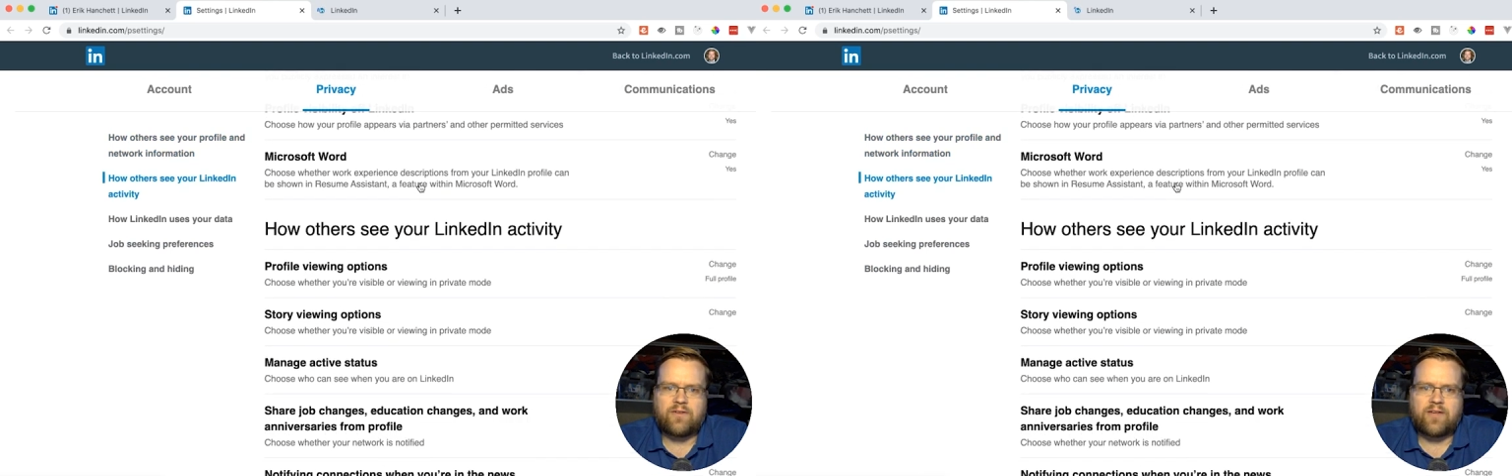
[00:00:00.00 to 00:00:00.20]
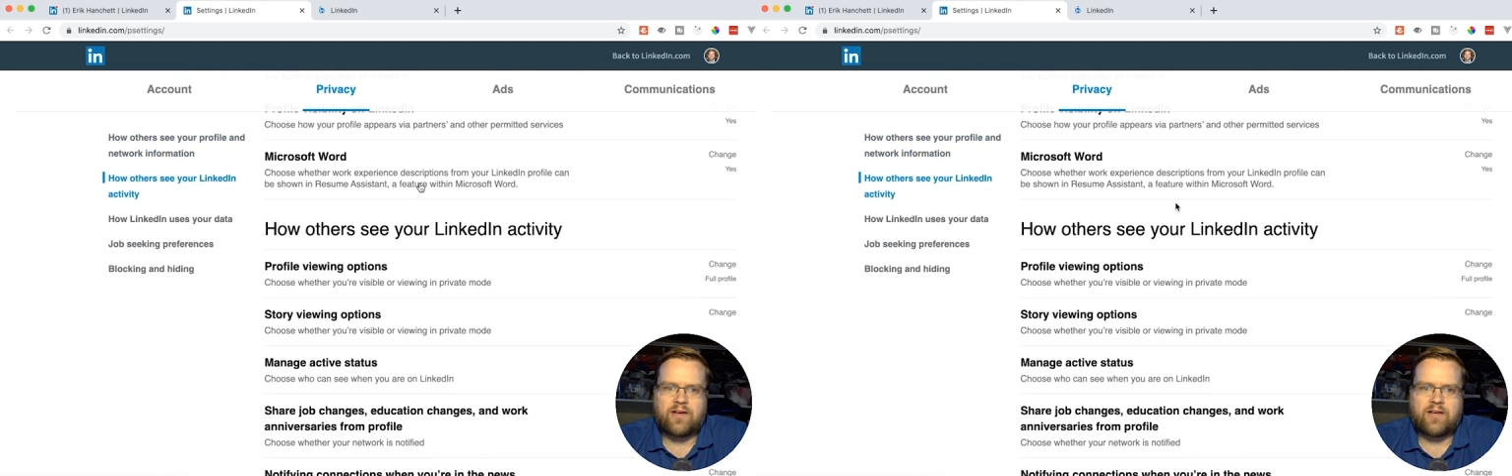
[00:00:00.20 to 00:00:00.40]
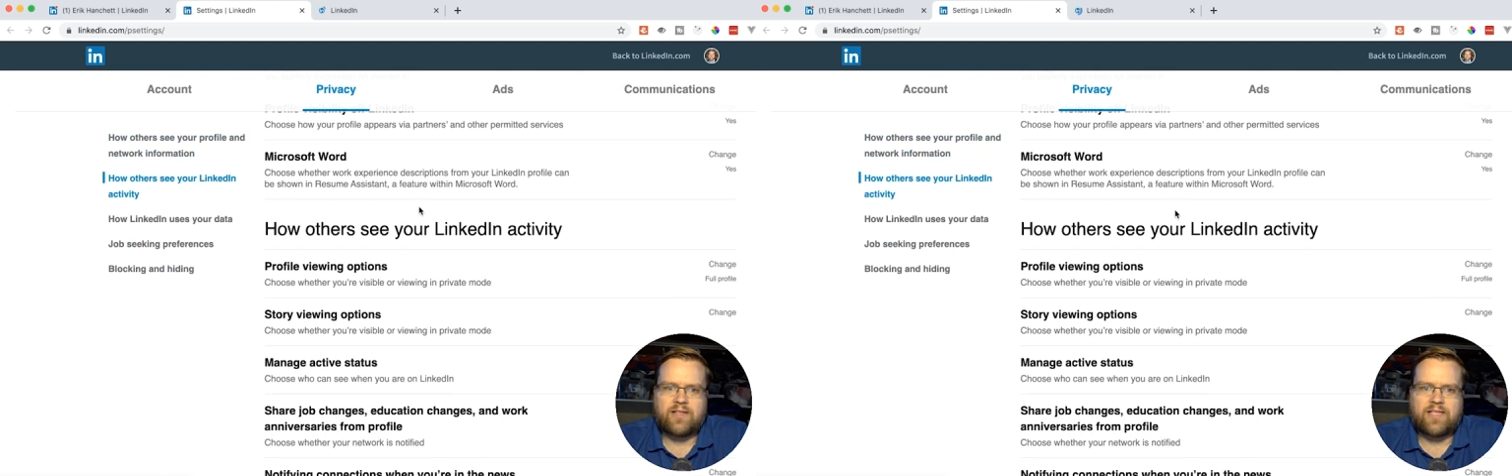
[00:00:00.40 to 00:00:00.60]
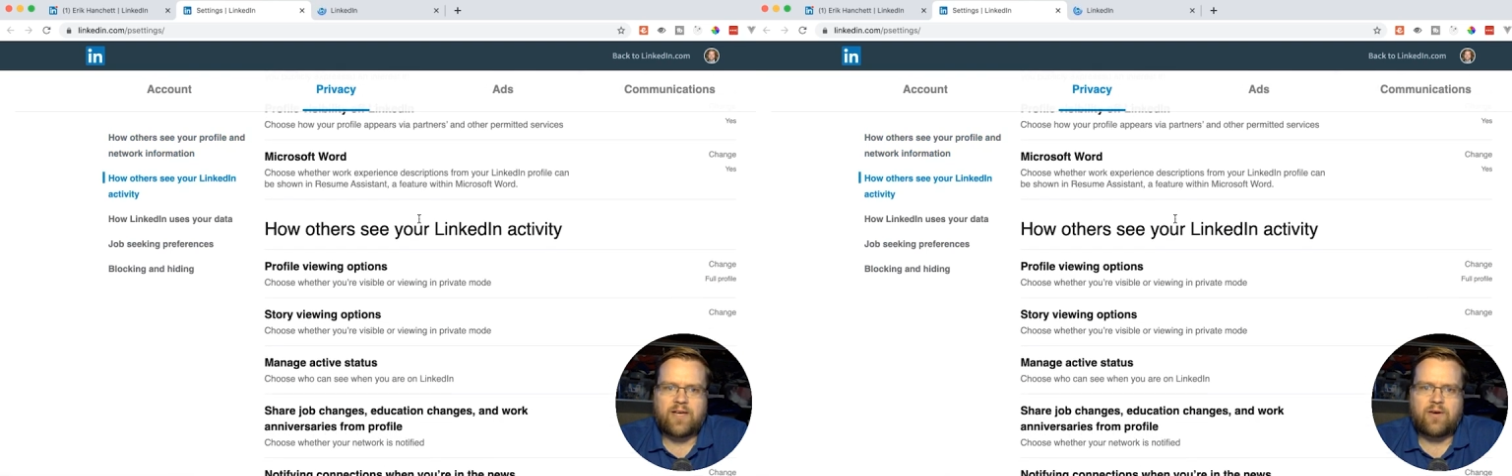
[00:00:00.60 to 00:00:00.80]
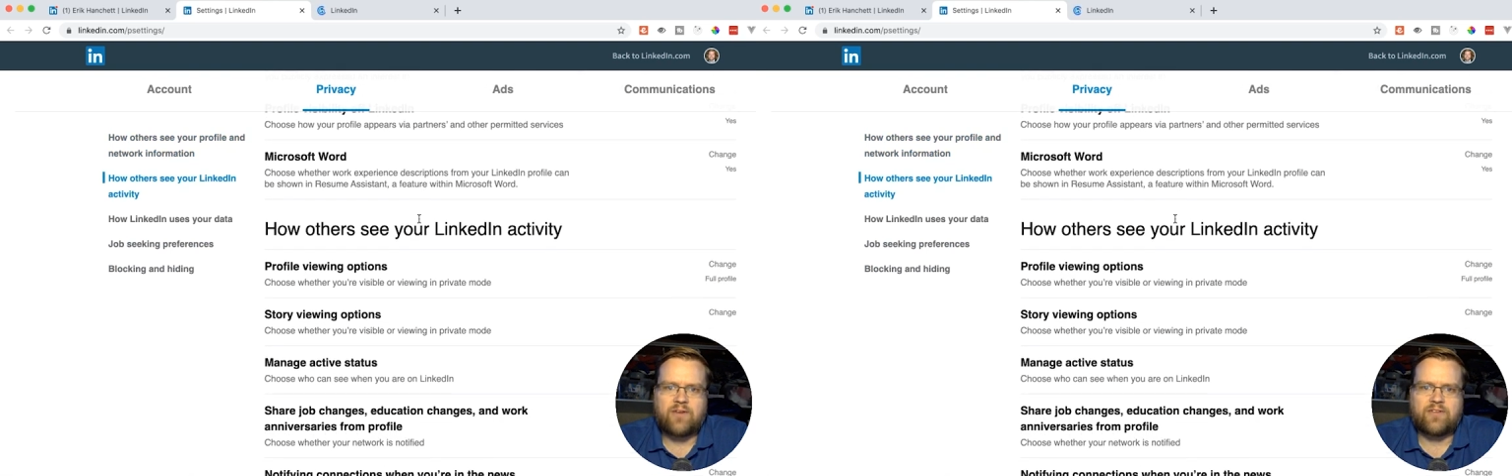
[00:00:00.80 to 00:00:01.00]
there is
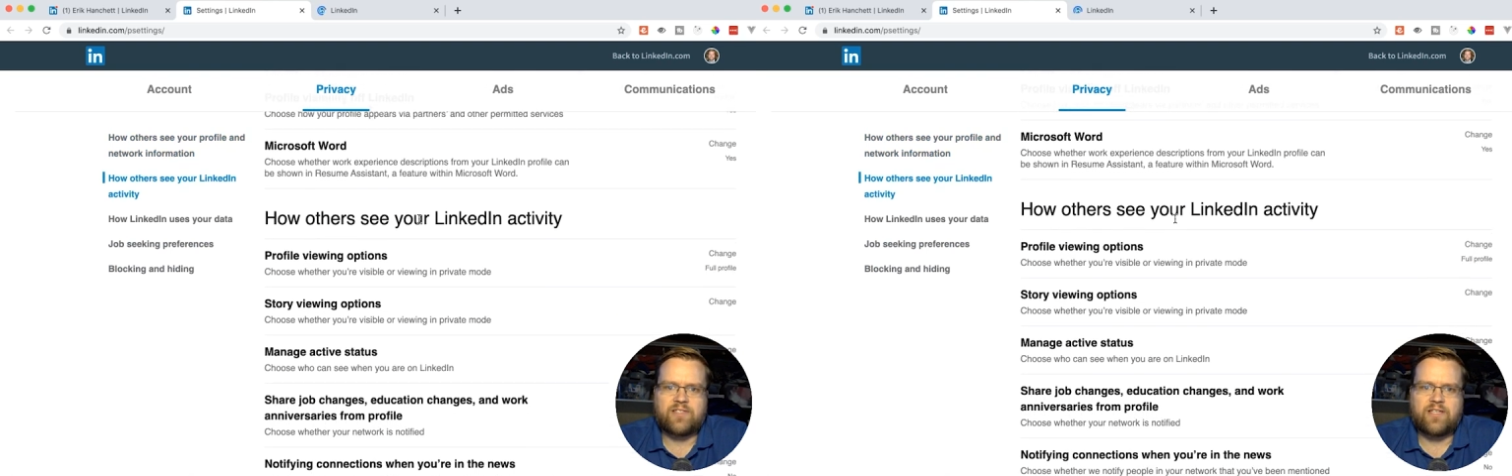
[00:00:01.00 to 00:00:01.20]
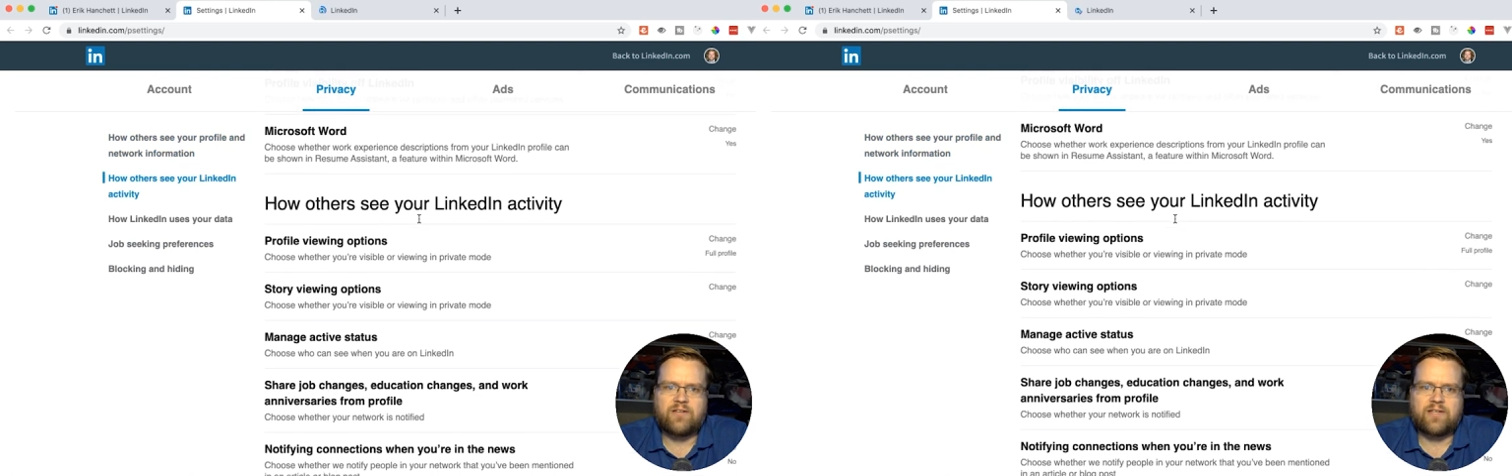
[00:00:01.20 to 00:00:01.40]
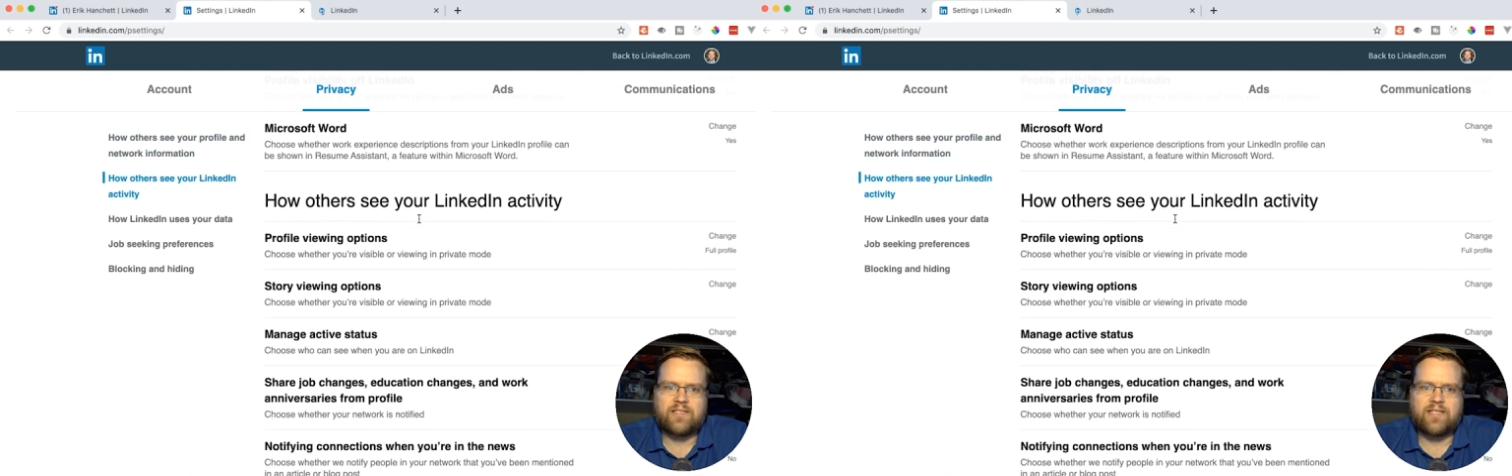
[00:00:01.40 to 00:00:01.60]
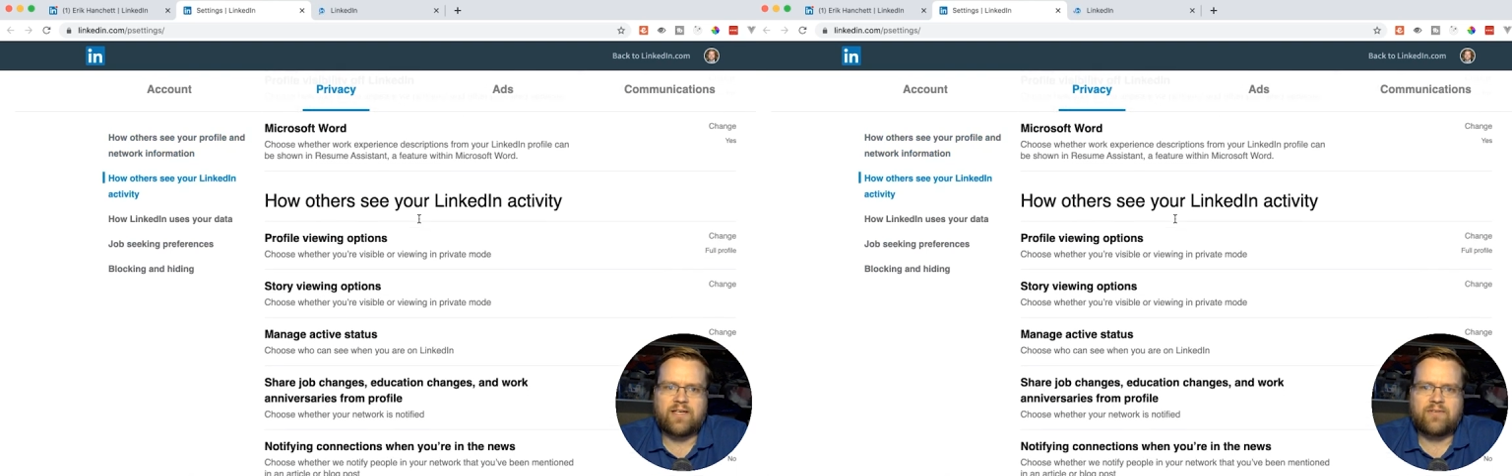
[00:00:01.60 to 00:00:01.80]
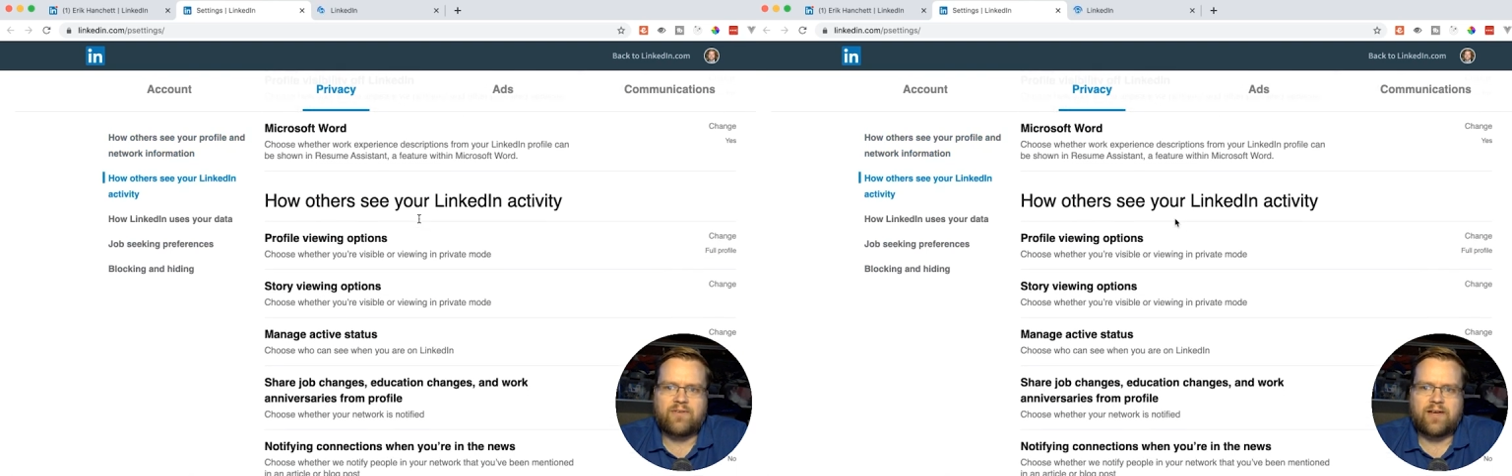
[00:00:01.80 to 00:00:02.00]
how others see your
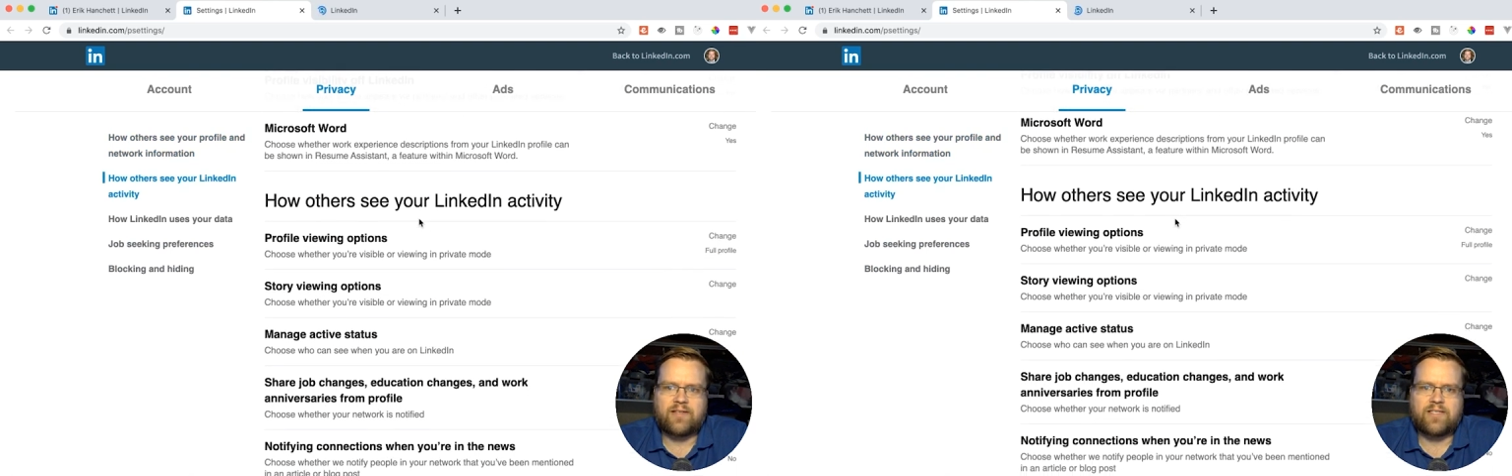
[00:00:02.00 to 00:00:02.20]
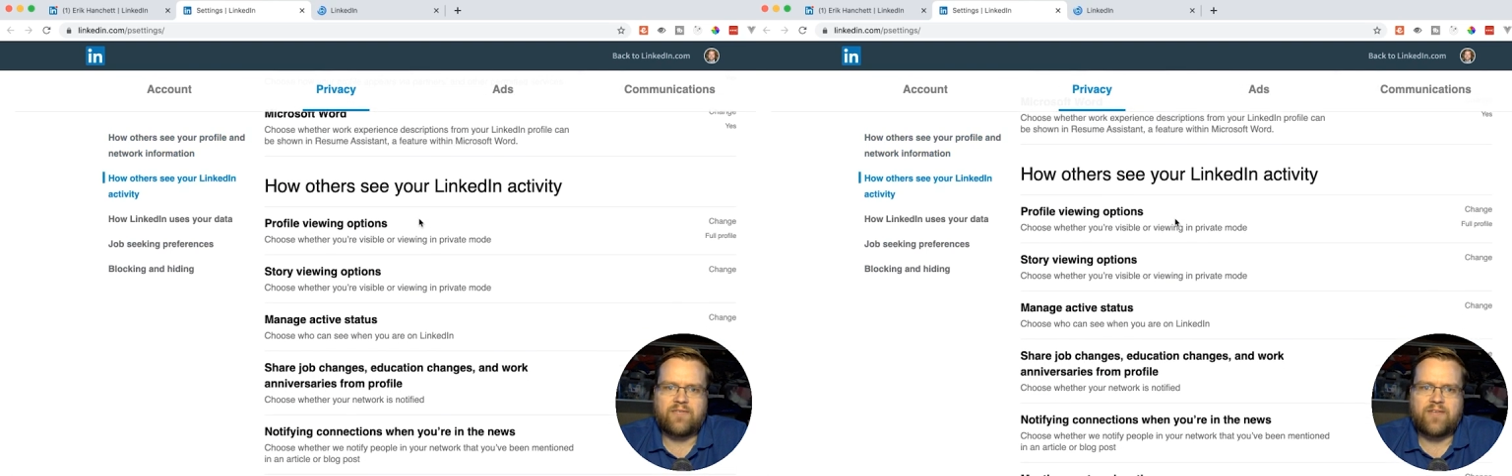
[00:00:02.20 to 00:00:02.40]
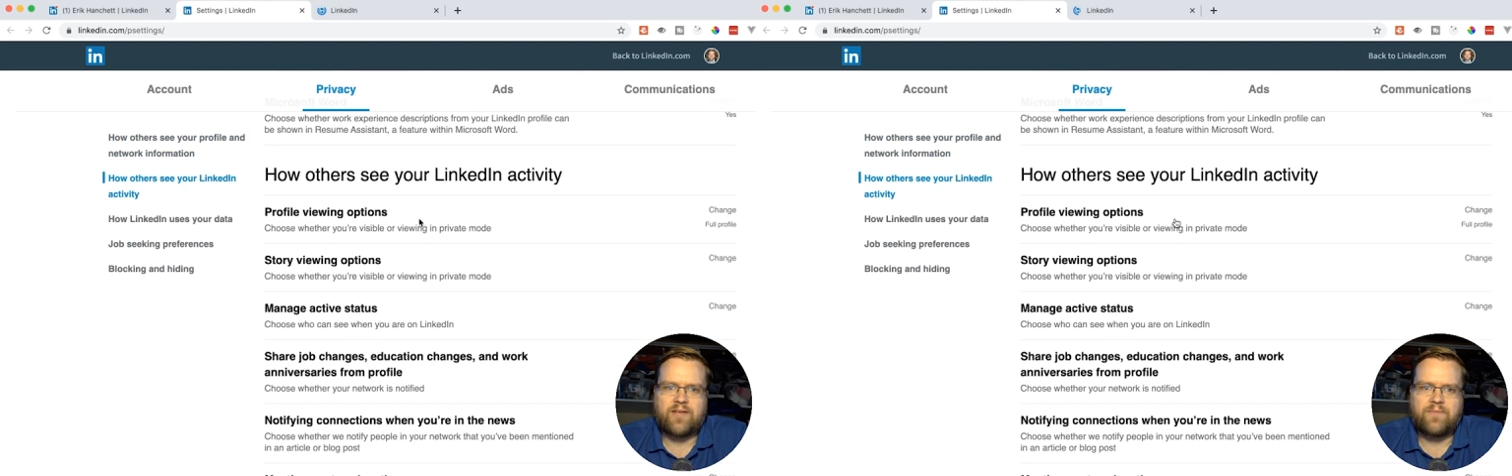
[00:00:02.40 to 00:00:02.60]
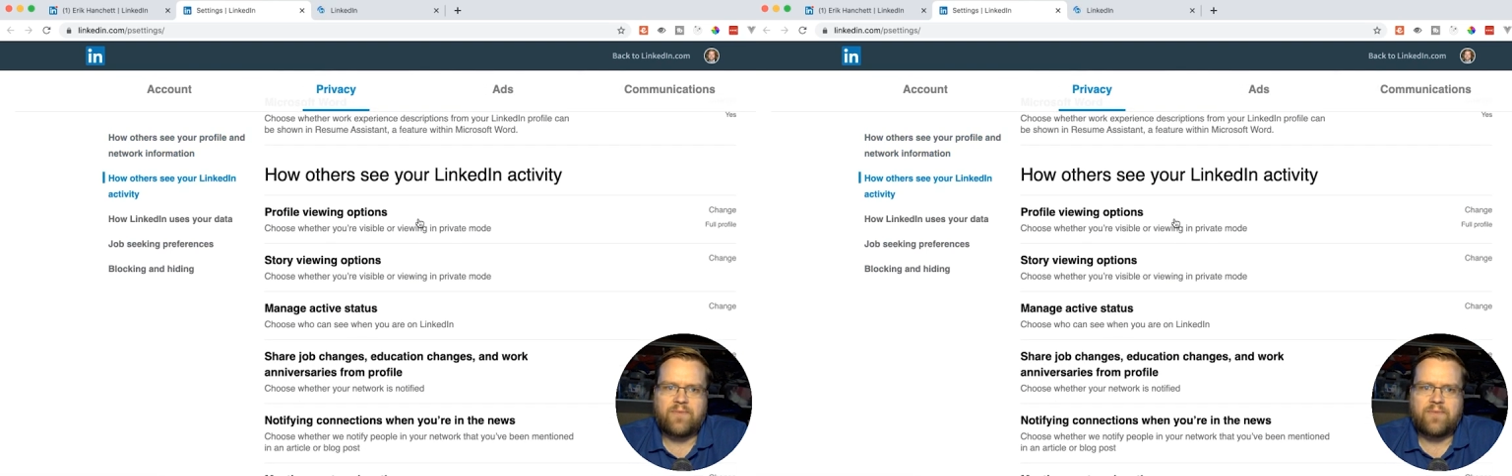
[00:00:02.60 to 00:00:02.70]
LinkedIn activity.